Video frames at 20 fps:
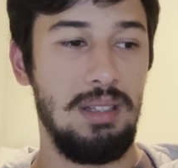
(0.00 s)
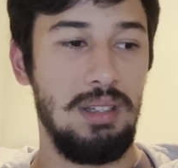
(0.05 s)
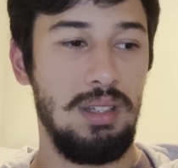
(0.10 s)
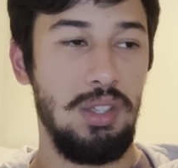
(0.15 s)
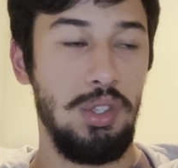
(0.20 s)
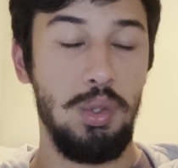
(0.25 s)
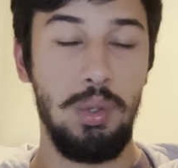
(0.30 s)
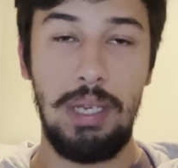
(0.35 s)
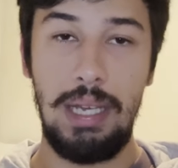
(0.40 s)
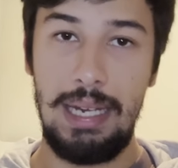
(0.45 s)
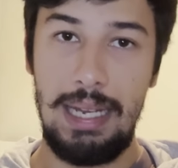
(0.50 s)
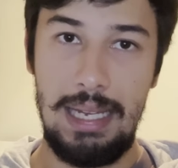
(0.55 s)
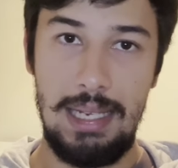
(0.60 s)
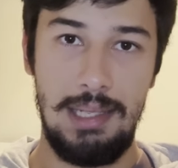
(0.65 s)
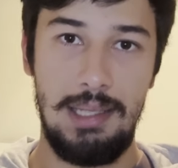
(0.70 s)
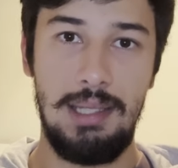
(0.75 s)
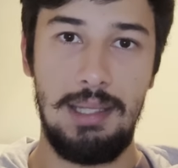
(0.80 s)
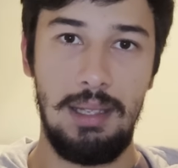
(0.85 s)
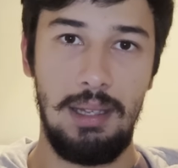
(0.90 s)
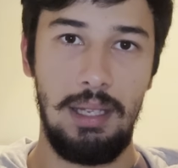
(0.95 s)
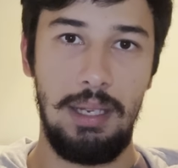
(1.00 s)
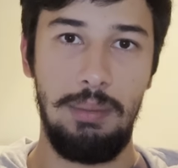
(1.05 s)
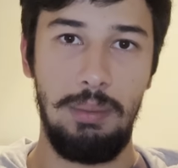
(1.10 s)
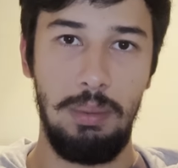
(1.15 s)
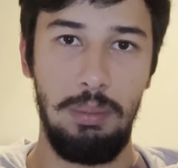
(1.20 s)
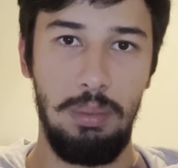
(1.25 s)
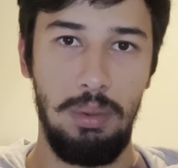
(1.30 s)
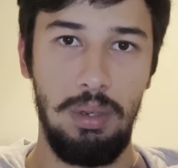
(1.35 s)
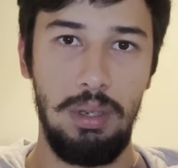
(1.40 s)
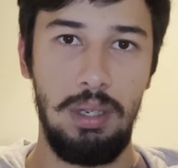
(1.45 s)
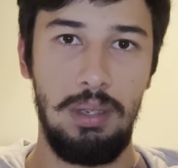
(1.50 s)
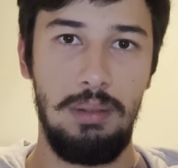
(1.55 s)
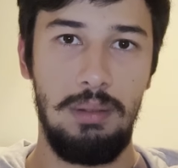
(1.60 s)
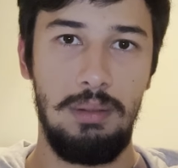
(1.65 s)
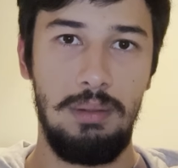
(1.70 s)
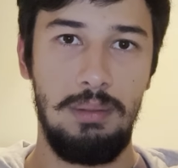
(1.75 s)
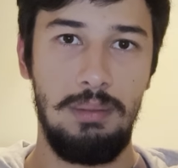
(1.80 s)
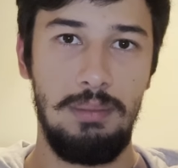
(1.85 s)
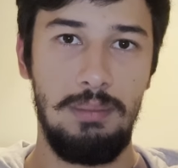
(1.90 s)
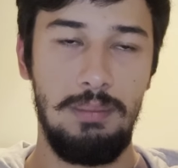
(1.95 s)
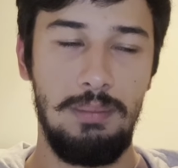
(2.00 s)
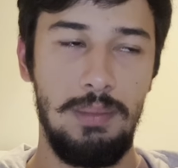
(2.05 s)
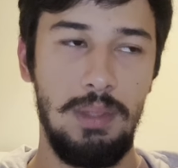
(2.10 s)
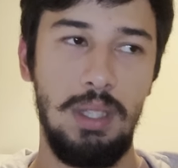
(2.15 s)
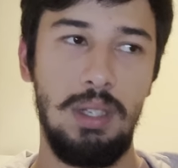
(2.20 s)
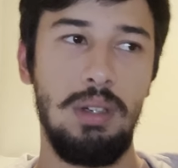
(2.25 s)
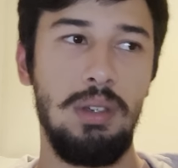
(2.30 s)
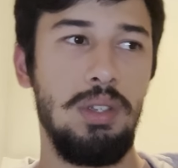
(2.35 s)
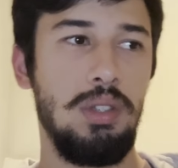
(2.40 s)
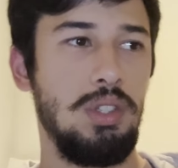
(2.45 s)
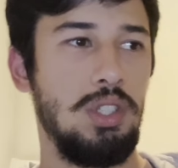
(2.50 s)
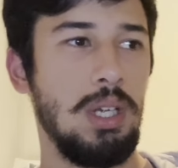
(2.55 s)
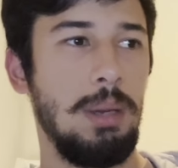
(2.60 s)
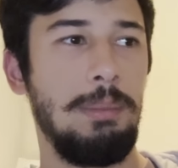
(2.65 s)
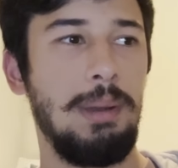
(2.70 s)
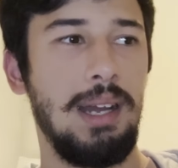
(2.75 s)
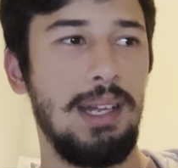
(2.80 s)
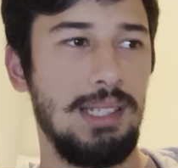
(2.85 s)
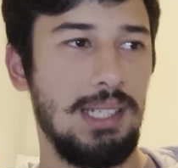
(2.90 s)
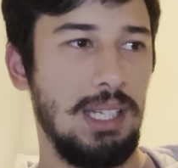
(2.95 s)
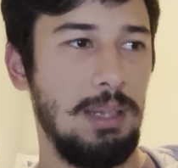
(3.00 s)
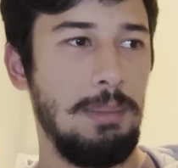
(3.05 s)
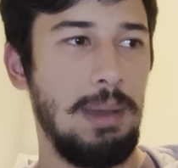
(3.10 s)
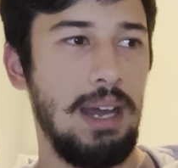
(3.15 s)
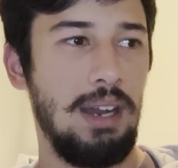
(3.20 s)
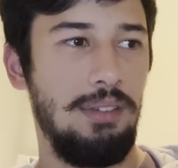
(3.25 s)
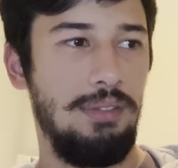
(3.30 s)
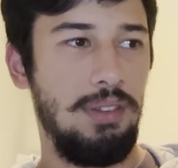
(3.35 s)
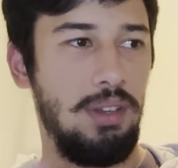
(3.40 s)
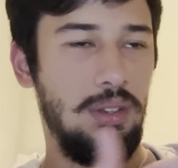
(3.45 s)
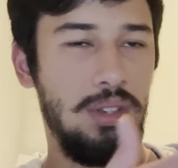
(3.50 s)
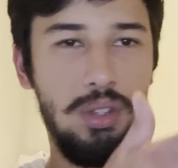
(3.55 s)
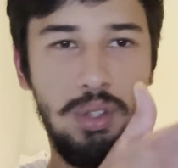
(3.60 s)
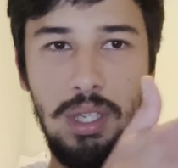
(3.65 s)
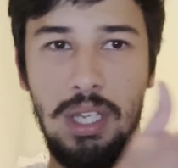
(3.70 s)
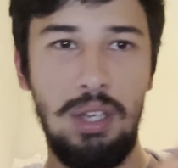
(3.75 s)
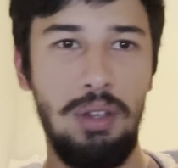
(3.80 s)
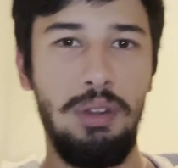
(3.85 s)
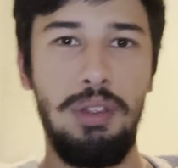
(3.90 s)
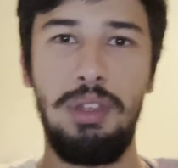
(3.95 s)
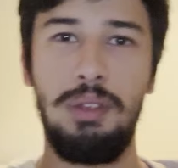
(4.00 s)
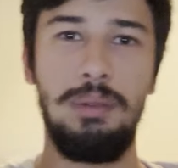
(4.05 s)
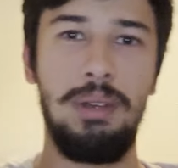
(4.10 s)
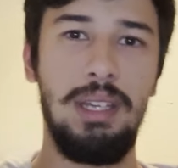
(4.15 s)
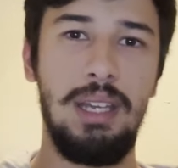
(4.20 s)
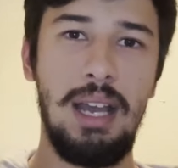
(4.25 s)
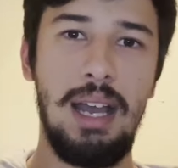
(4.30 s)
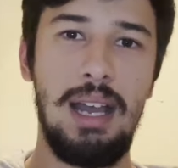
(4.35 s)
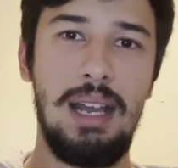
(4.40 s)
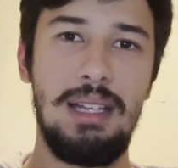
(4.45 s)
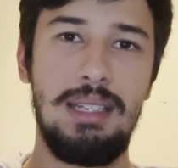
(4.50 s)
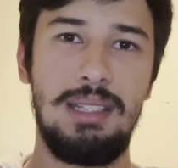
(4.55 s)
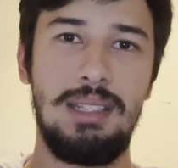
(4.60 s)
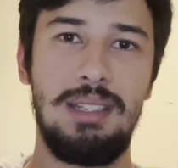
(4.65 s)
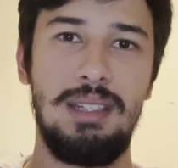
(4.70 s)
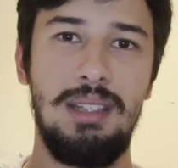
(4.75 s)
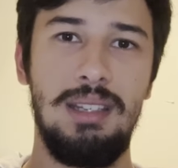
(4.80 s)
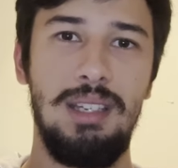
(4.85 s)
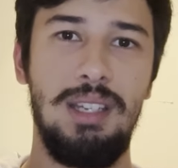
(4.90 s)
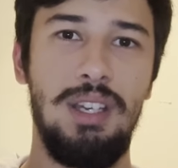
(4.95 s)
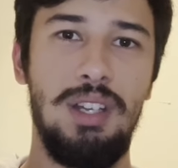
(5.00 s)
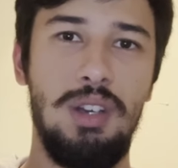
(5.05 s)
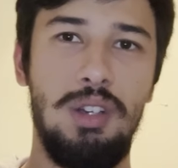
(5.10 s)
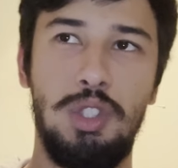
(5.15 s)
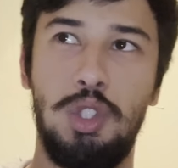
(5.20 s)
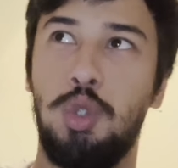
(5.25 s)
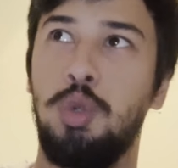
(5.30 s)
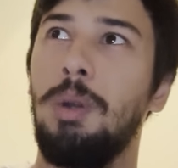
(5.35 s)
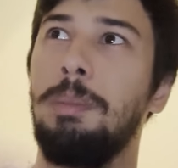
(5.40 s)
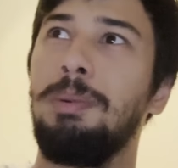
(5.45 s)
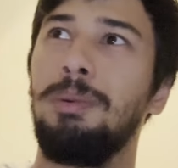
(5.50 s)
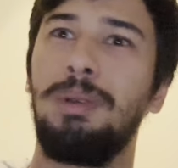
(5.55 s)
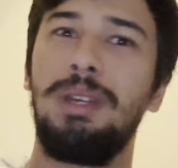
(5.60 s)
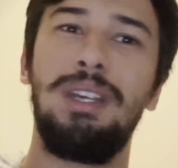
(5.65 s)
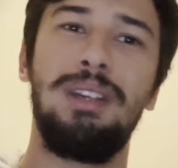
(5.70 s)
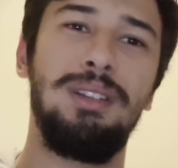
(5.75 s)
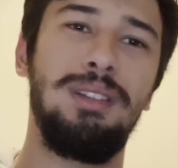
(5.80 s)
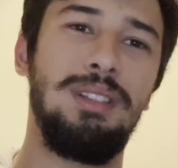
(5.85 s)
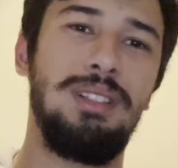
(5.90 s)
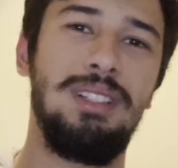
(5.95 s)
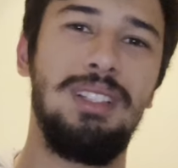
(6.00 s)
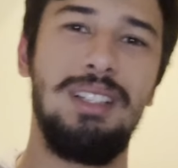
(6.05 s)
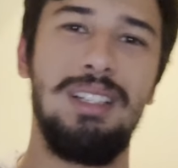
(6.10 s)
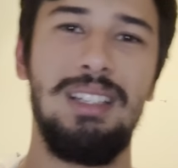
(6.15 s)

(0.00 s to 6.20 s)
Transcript: you get instantly rewarded. You know, you jump out into the battlefield and you kill three guys, you know, triple kill.